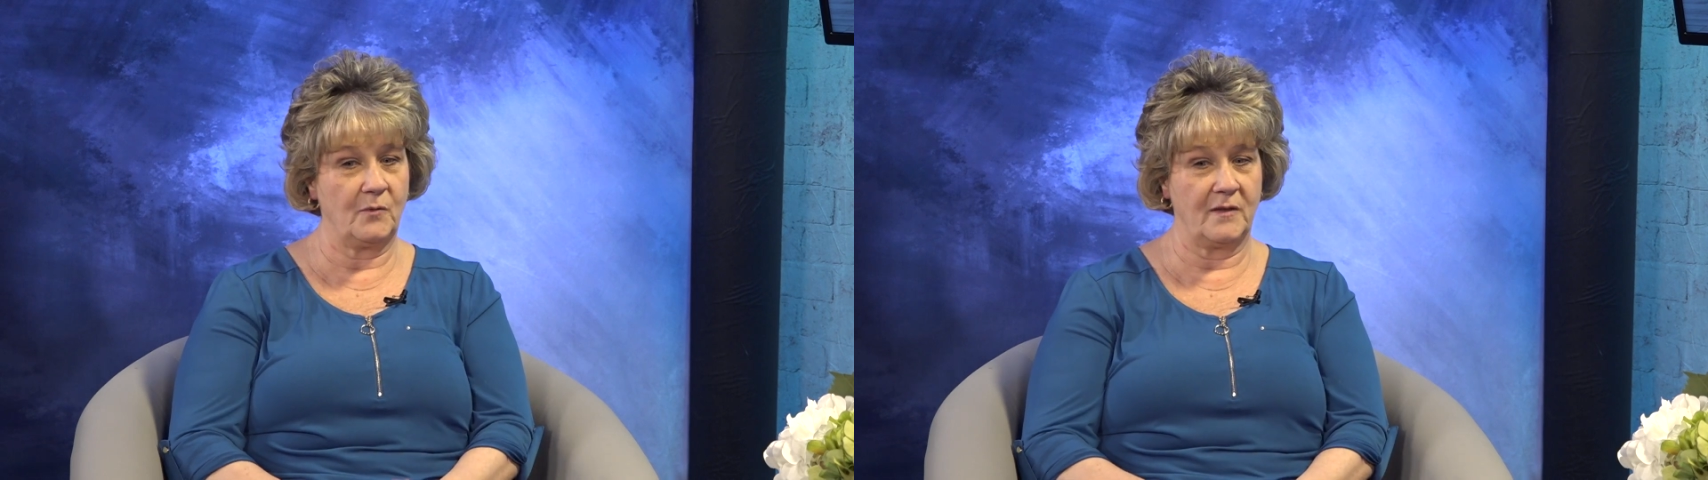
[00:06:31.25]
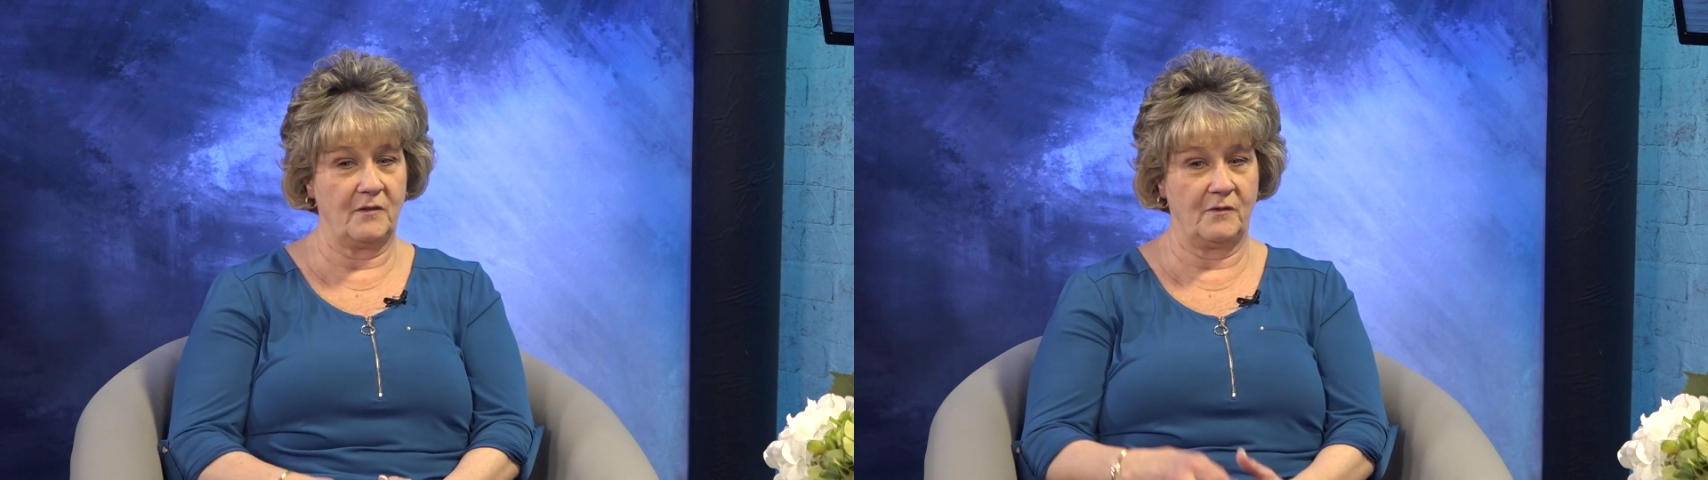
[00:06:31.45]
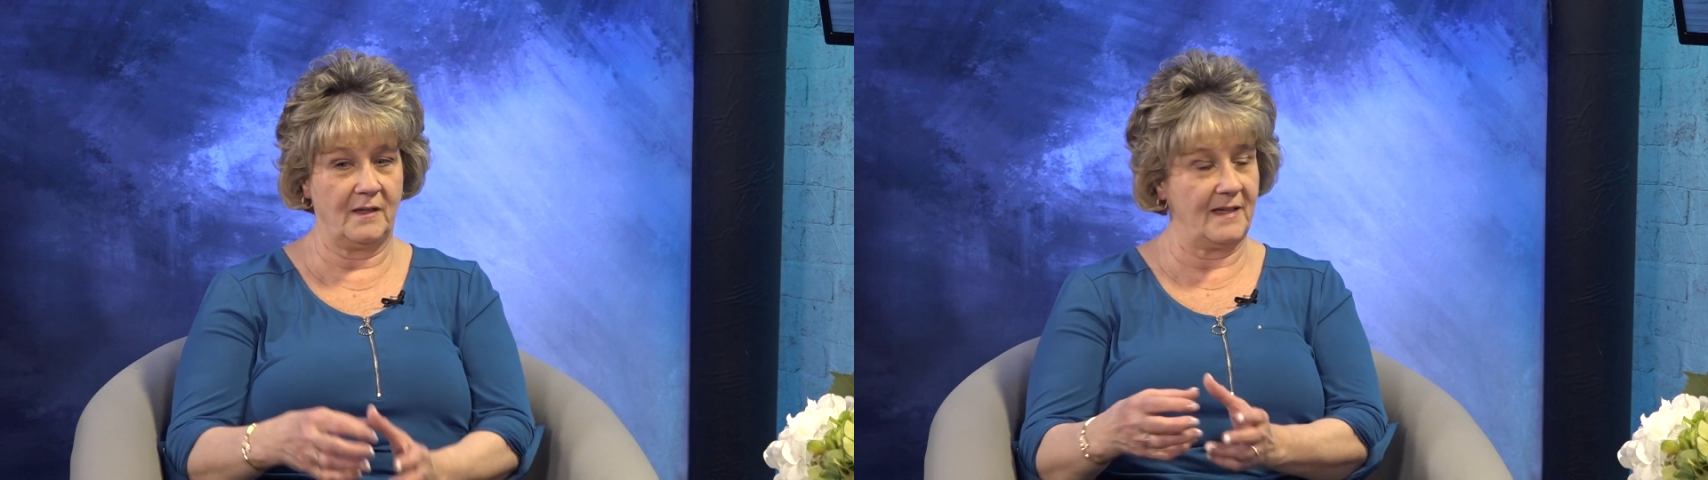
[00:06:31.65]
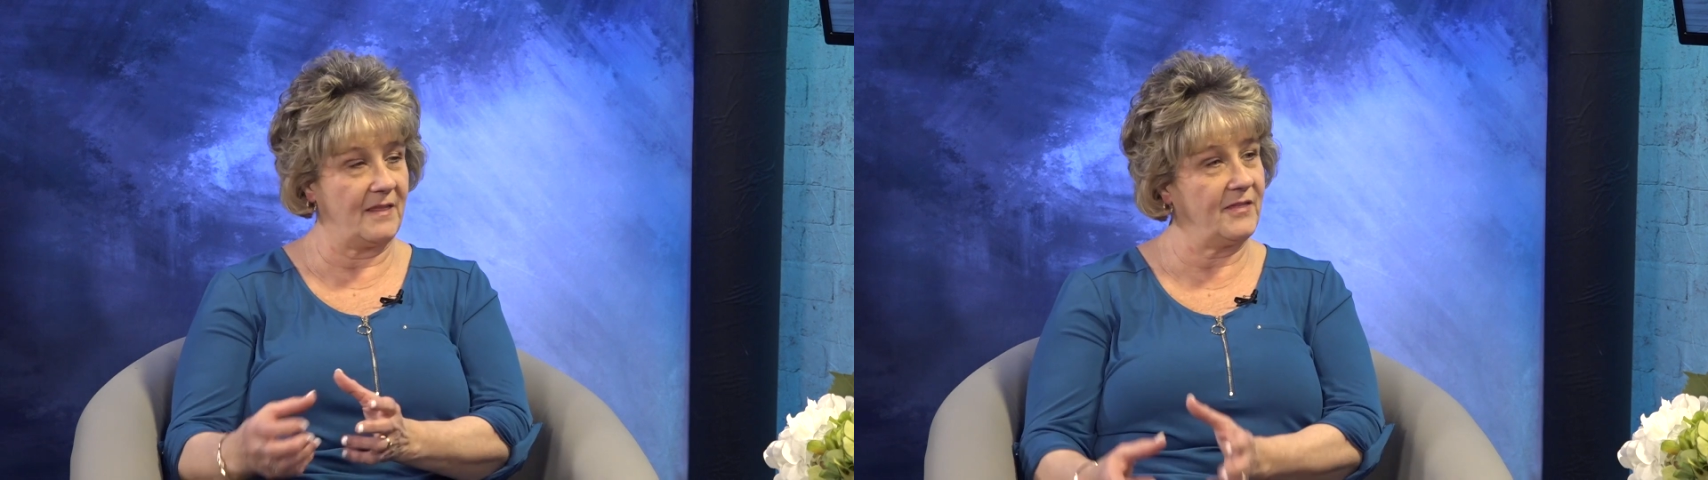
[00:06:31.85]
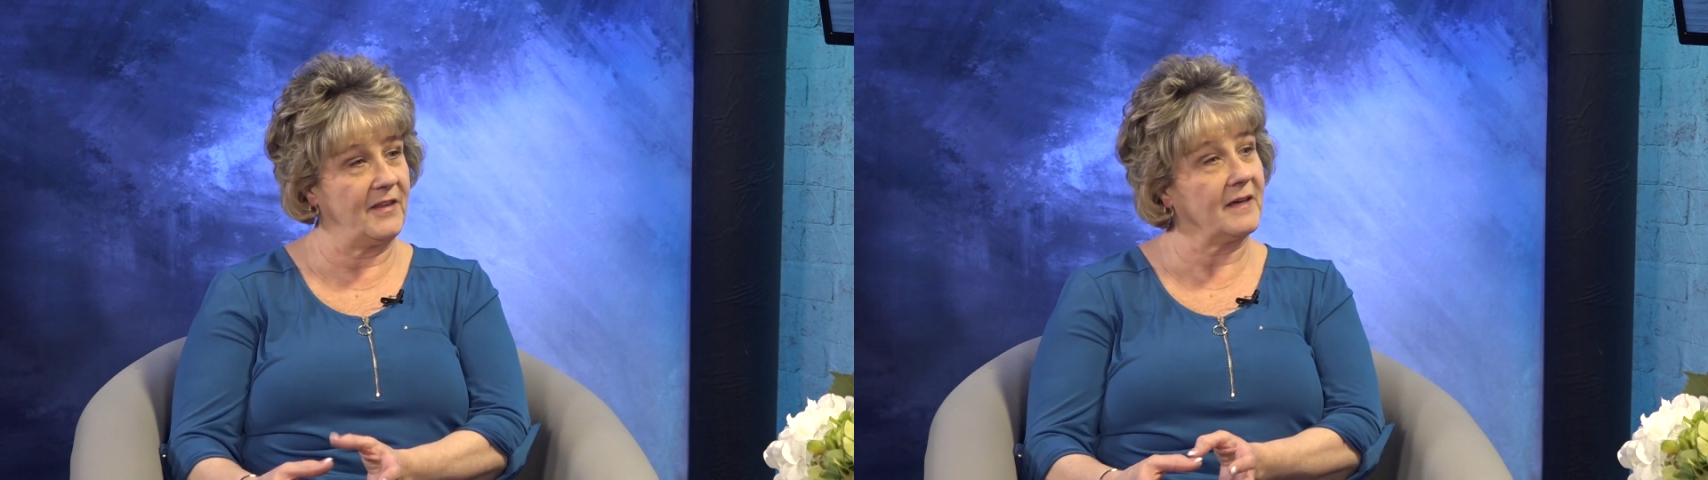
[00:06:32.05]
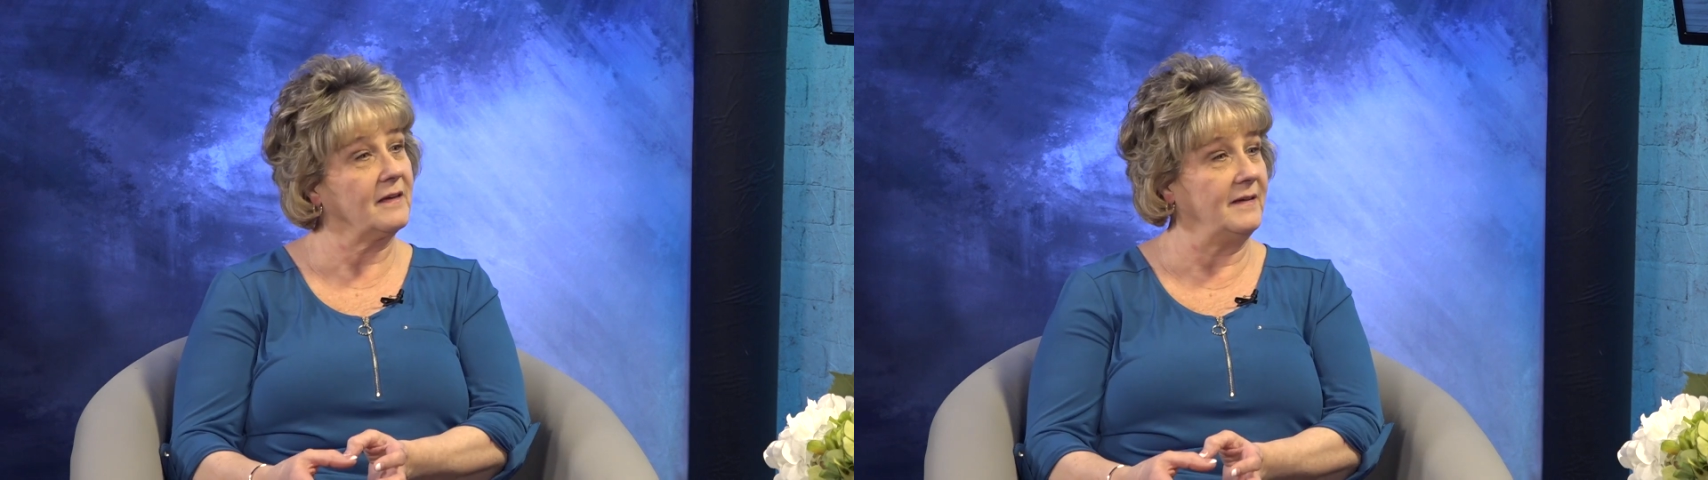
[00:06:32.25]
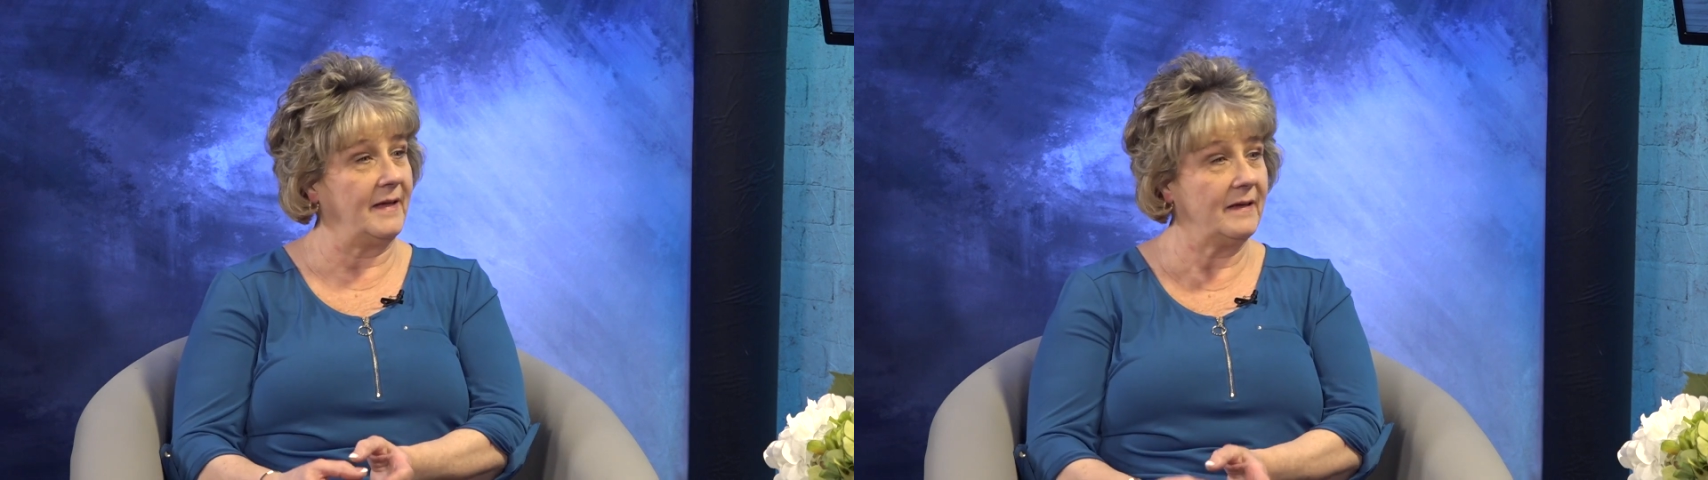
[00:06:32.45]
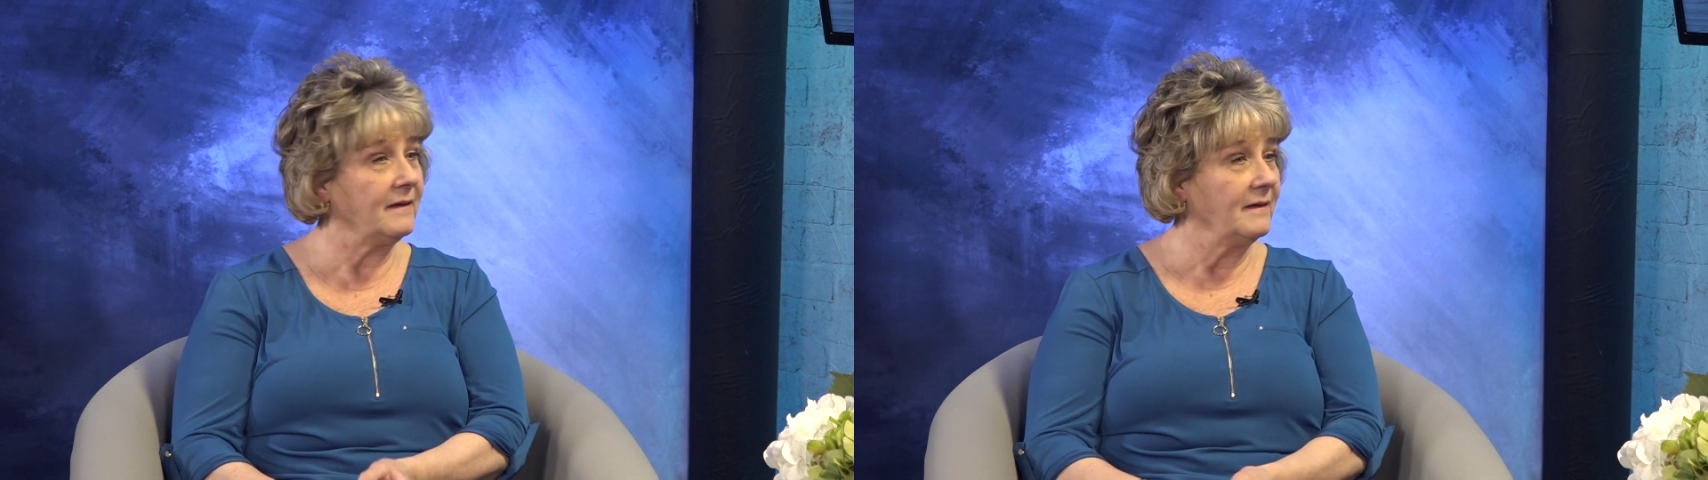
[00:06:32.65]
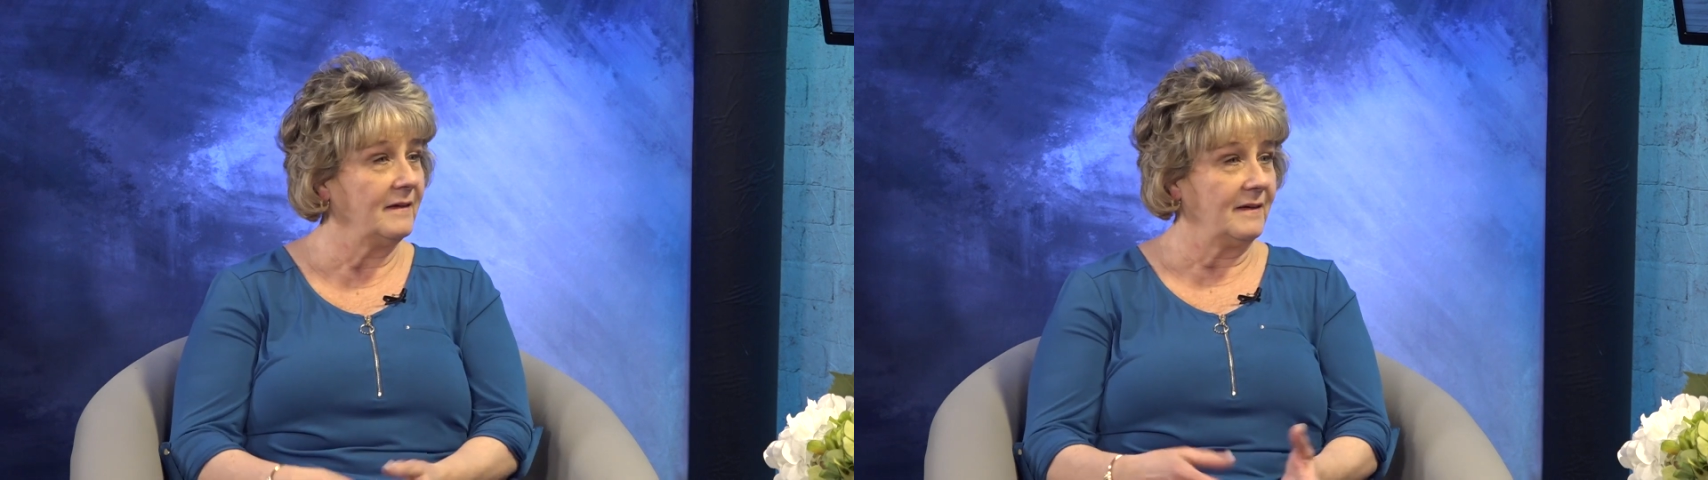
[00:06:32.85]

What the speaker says: with a really thick knit,